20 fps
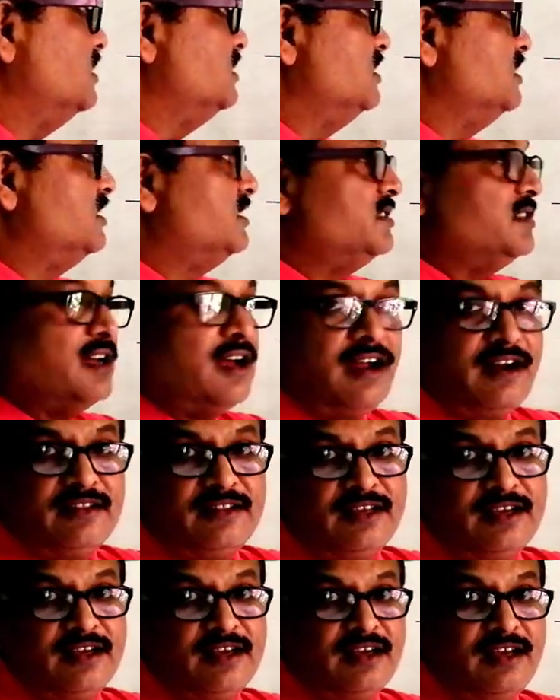digits are
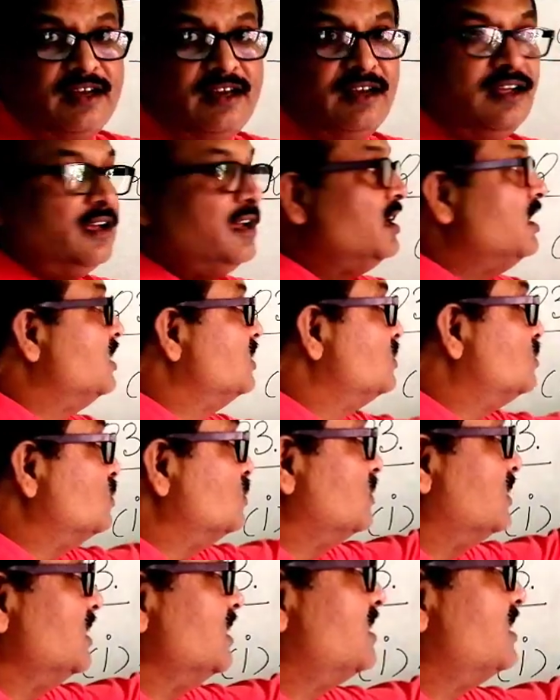there.
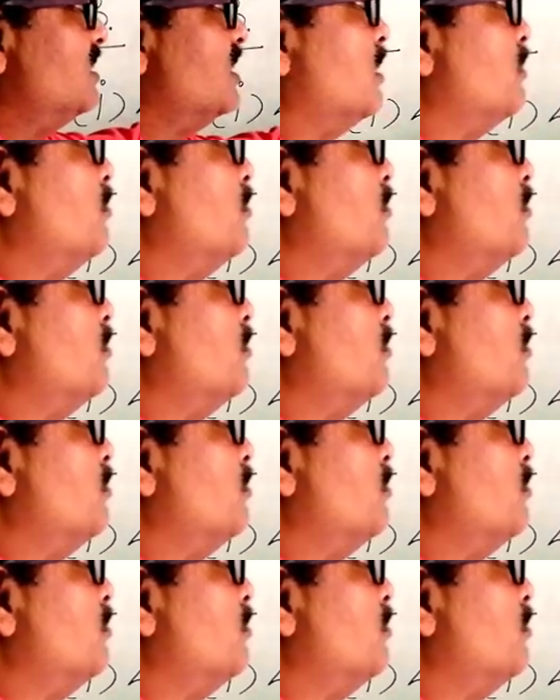So this